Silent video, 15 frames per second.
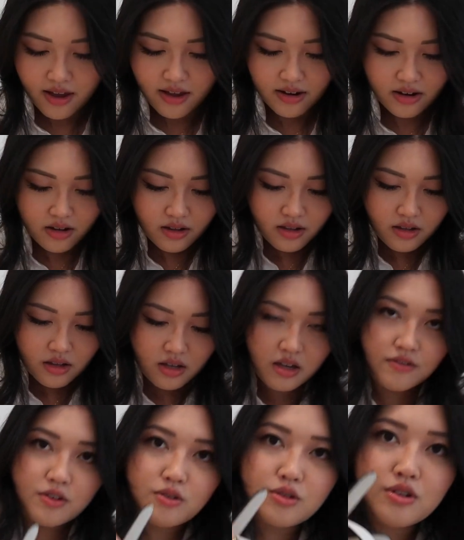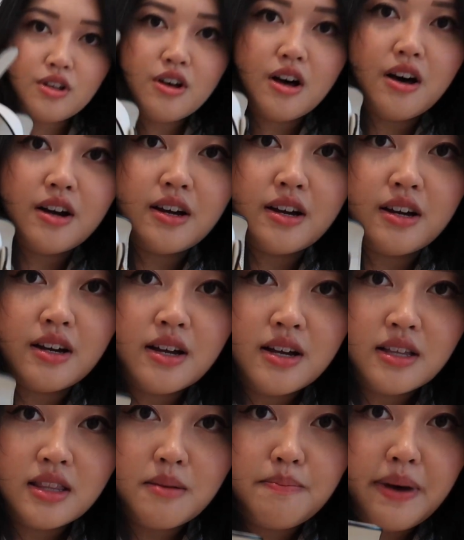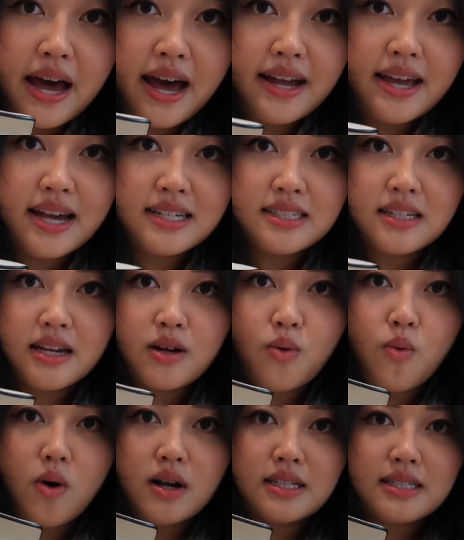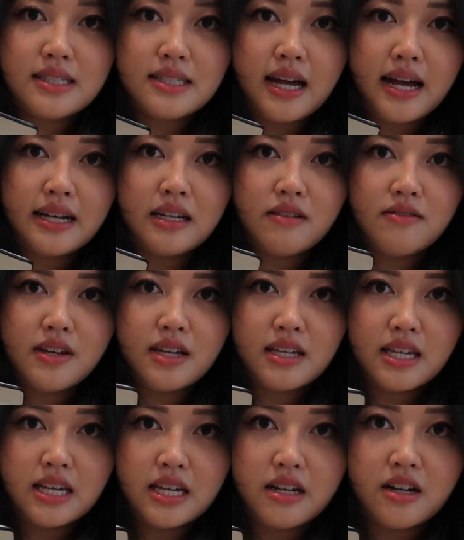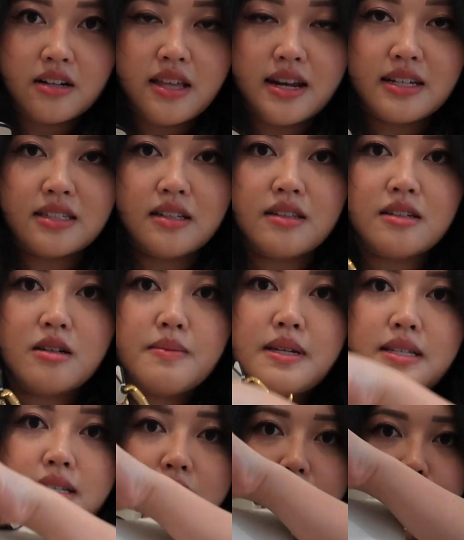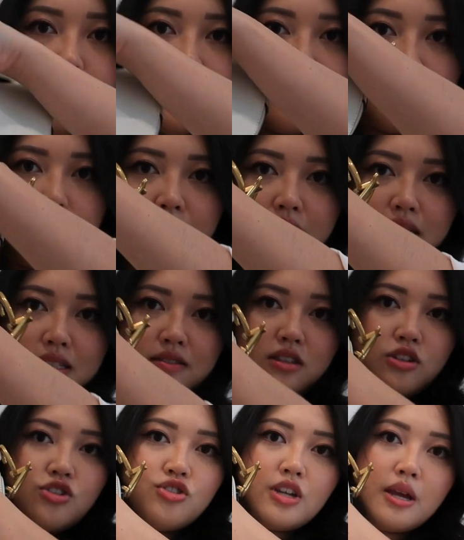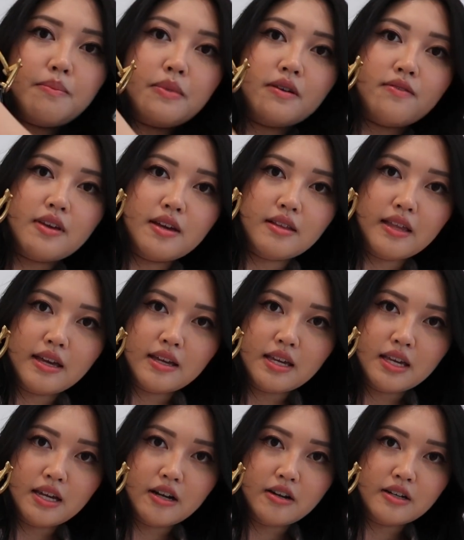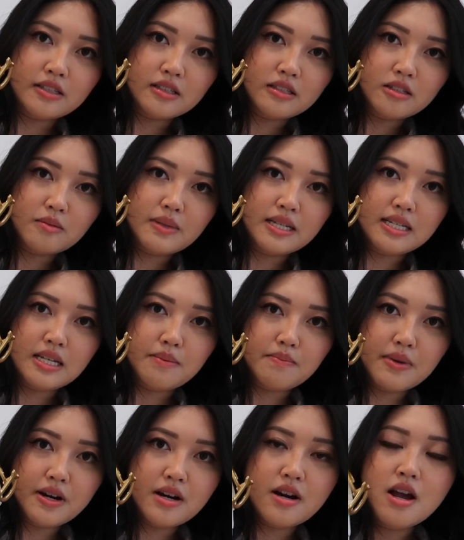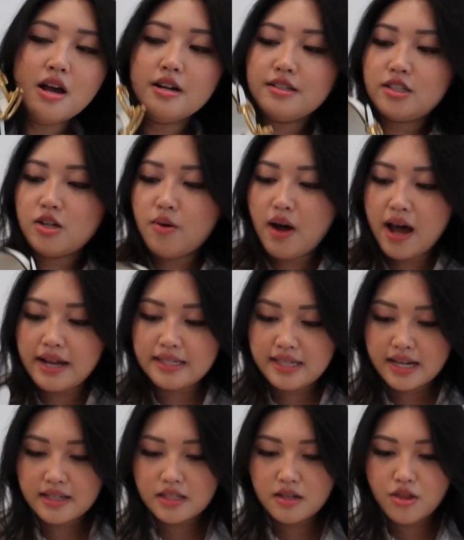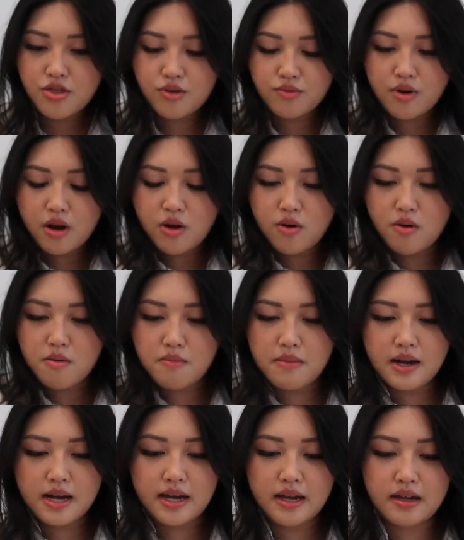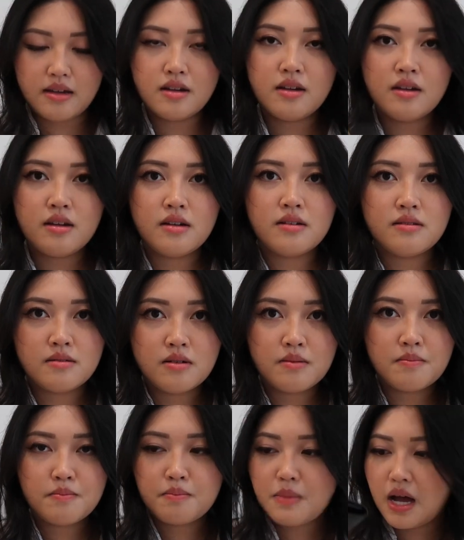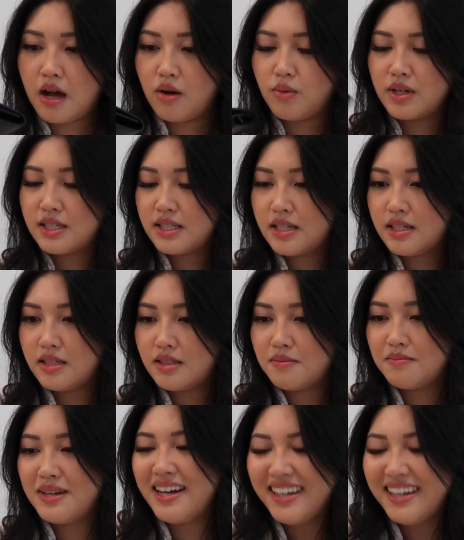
then if you look, the bag has like one side of it here that is a little bit deeper because of the shape of it. Like here it's a little bit deeper. So I tend to throw my what is this?